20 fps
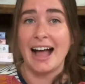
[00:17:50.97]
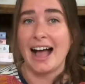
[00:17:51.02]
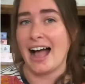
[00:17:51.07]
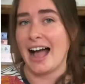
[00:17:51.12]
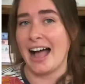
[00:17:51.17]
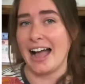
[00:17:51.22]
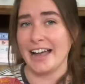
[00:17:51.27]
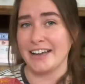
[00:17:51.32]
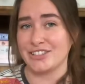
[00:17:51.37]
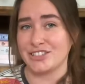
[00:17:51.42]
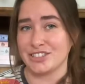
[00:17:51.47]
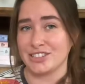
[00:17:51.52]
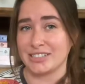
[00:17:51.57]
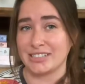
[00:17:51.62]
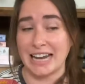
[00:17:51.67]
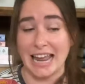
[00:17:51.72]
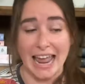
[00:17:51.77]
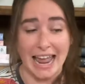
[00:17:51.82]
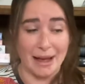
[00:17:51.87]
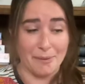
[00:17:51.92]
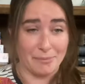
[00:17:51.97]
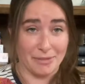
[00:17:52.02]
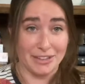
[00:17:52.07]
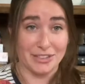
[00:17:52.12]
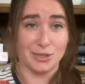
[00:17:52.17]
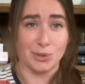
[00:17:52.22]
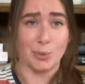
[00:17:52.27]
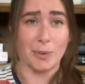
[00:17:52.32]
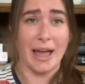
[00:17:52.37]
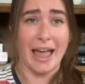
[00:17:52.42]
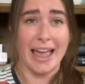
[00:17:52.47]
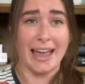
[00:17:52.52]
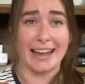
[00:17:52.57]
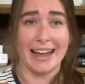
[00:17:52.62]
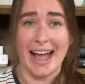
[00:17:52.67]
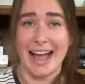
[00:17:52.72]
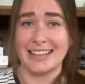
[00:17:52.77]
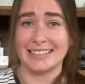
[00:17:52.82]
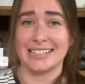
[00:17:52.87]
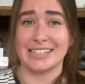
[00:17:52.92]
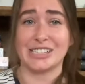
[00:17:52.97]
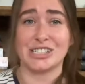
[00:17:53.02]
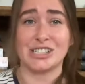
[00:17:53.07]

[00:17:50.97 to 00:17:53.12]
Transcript: I just am this way, as